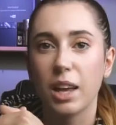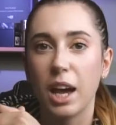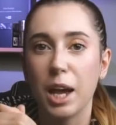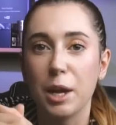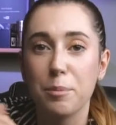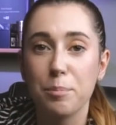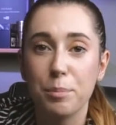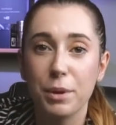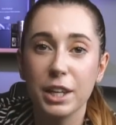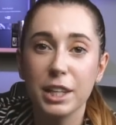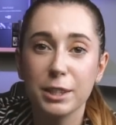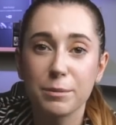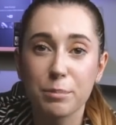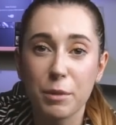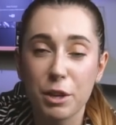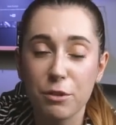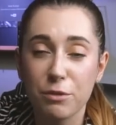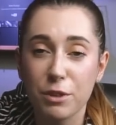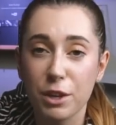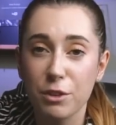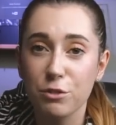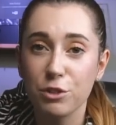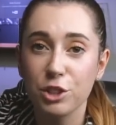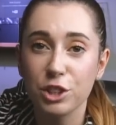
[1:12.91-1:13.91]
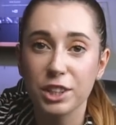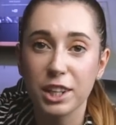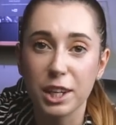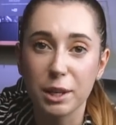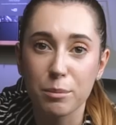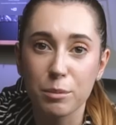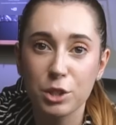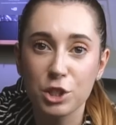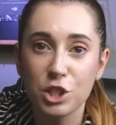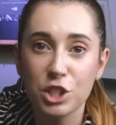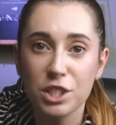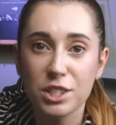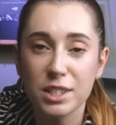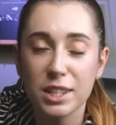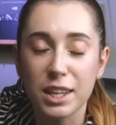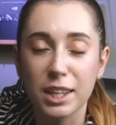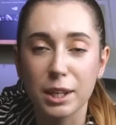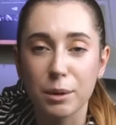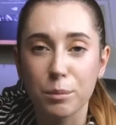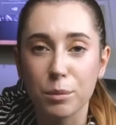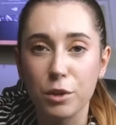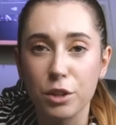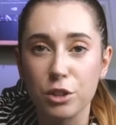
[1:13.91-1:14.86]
I picked my favorite images and I'm